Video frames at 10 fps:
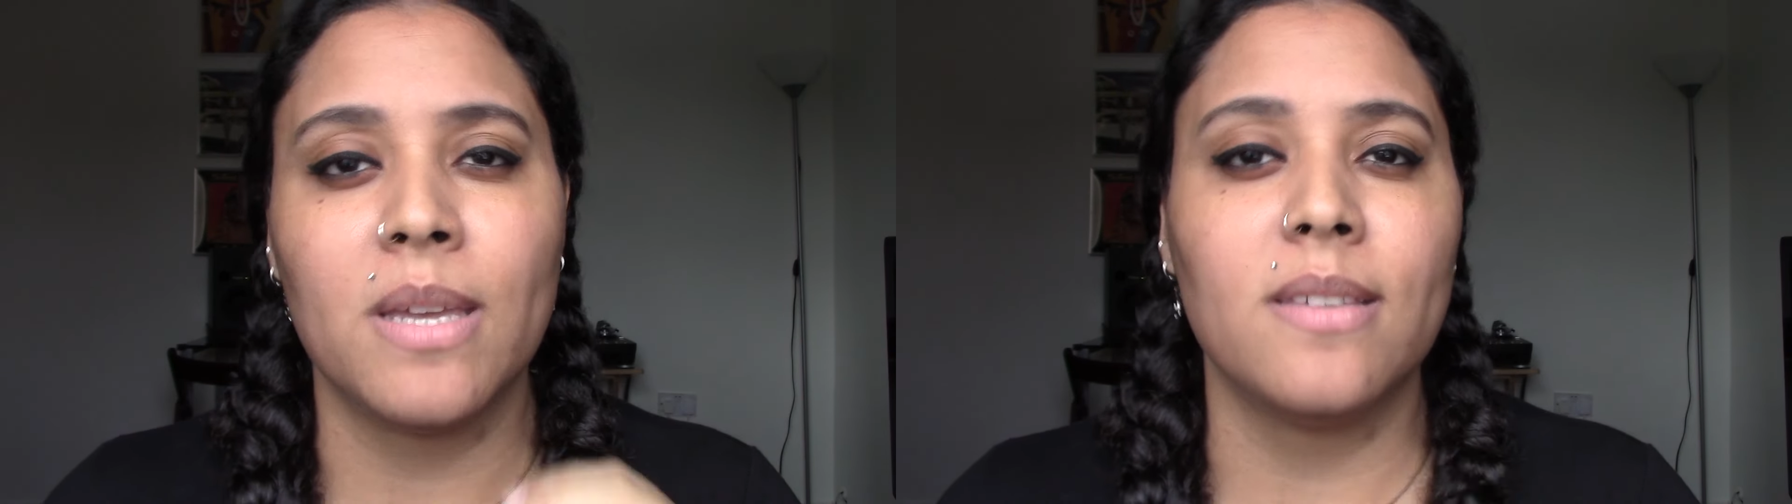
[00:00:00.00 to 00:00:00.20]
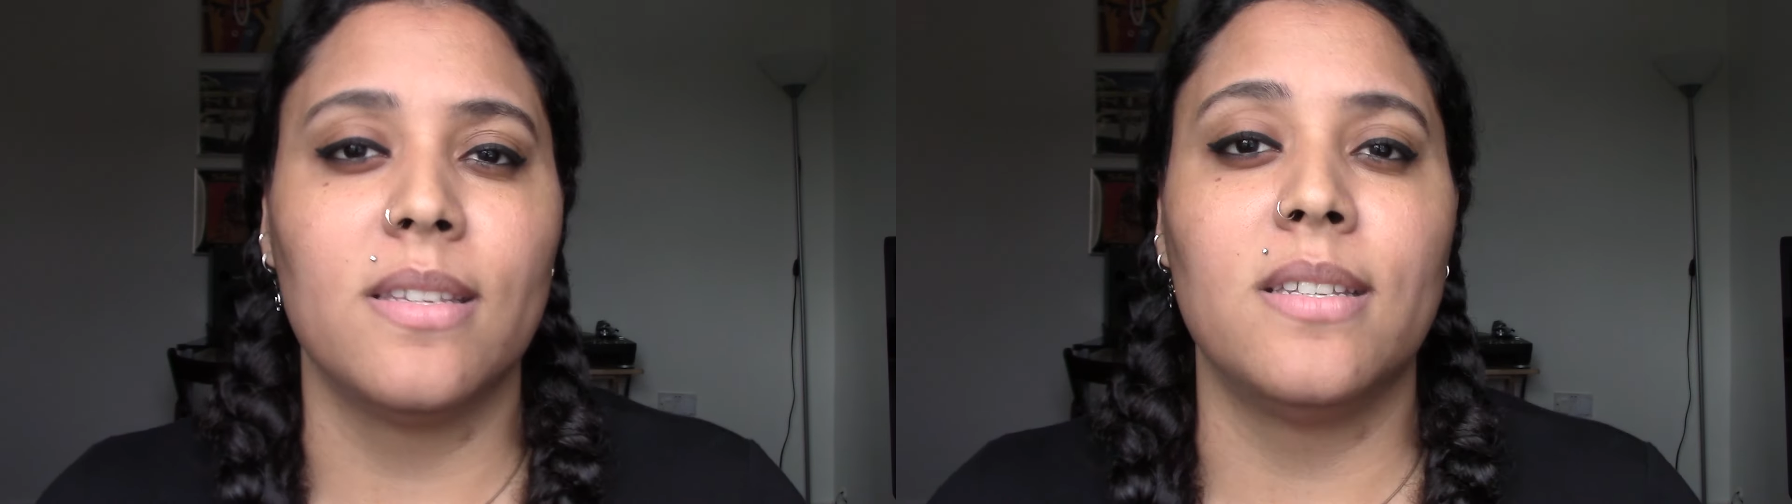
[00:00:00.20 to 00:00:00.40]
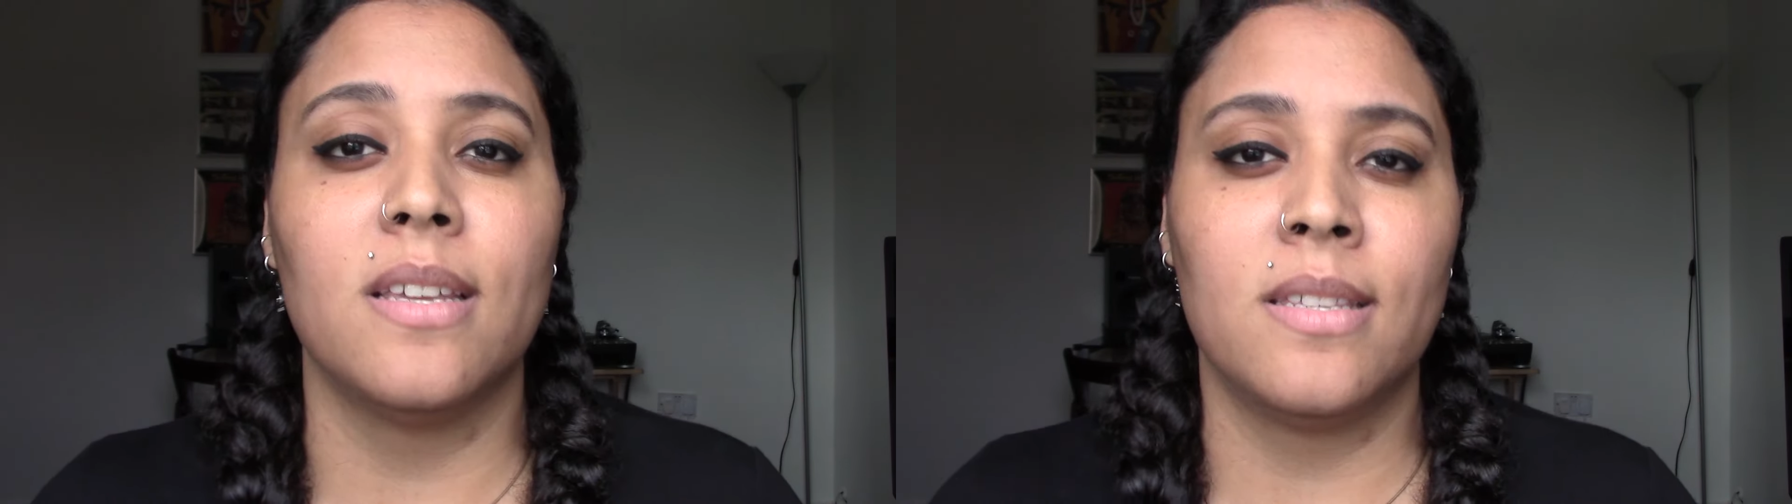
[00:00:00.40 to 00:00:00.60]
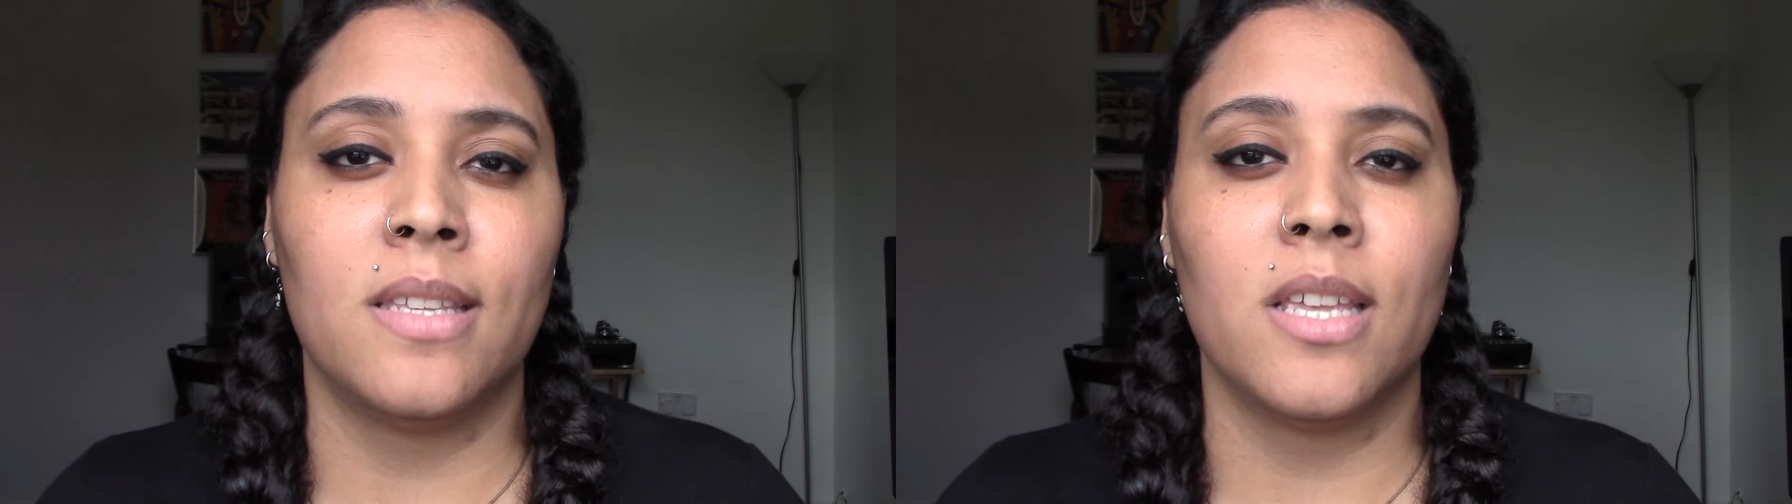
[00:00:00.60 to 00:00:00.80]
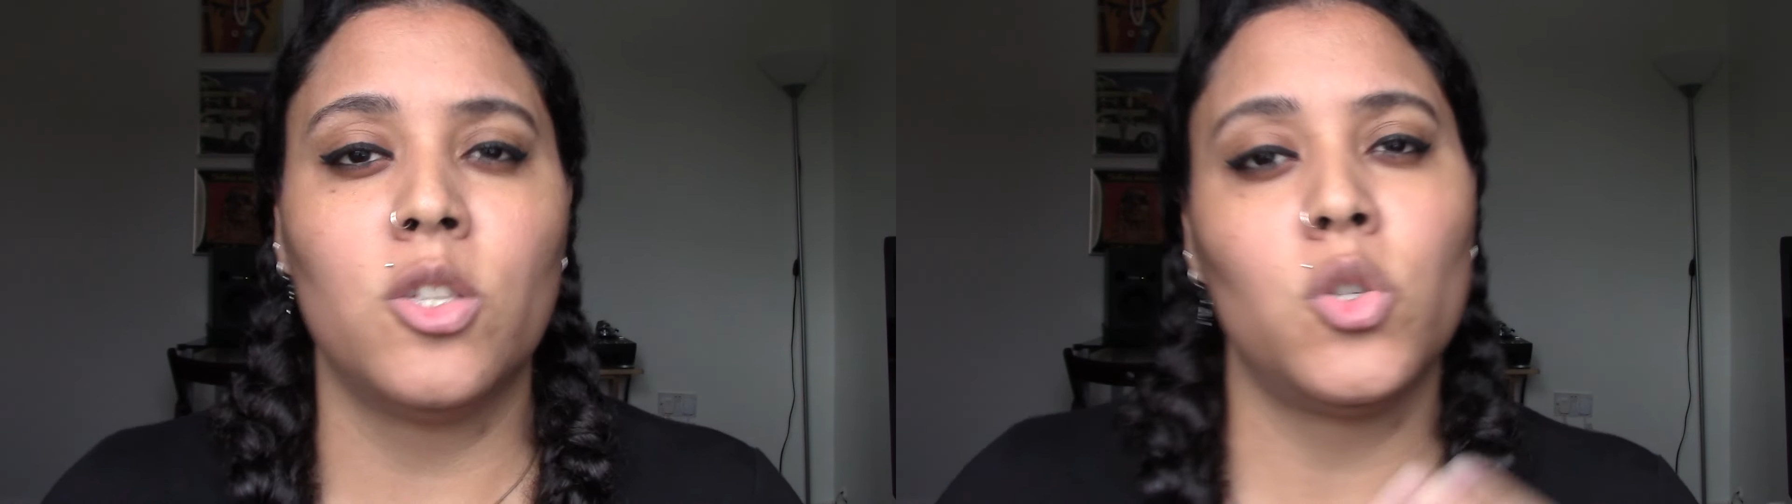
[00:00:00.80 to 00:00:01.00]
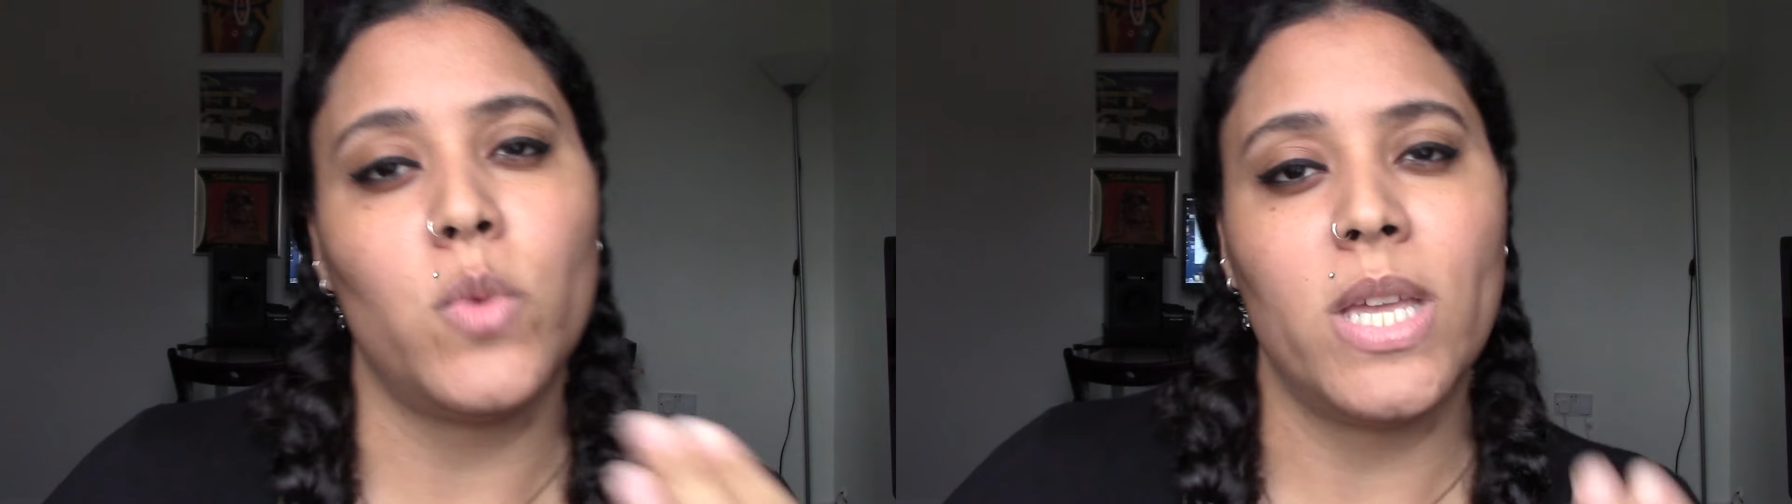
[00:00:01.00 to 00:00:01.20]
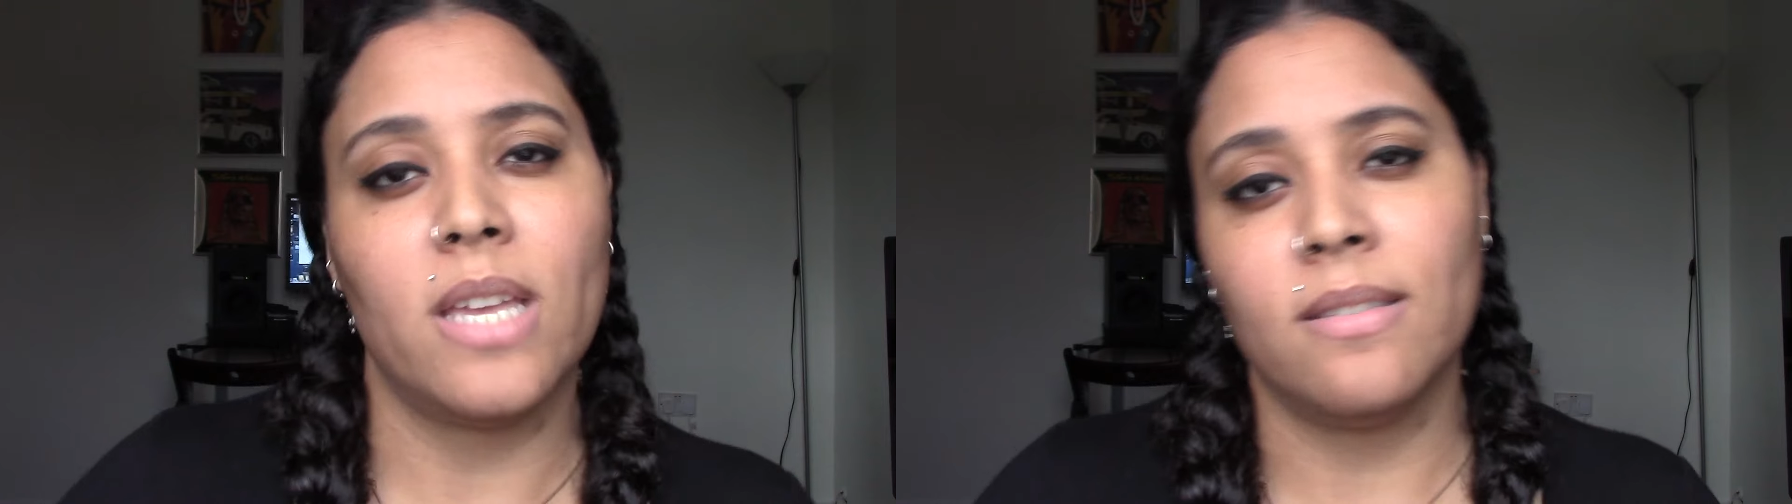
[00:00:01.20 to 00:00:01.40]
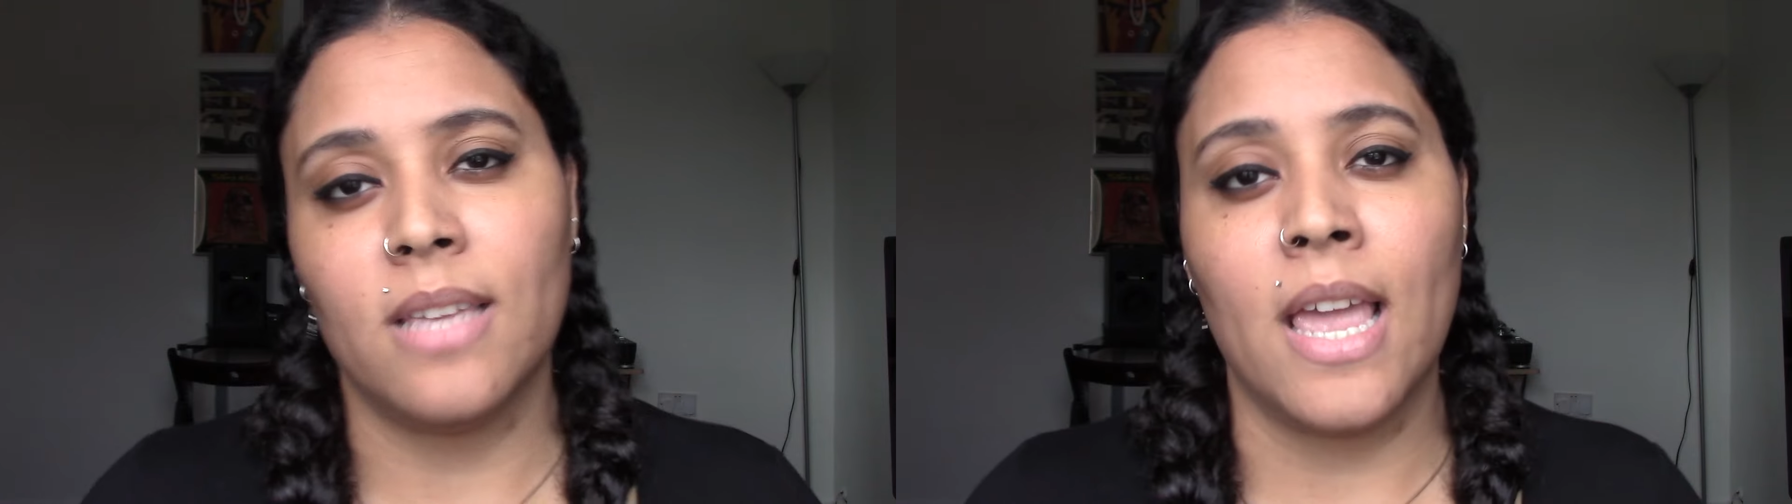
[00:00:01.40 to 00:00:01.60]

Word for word: because it does say sweet and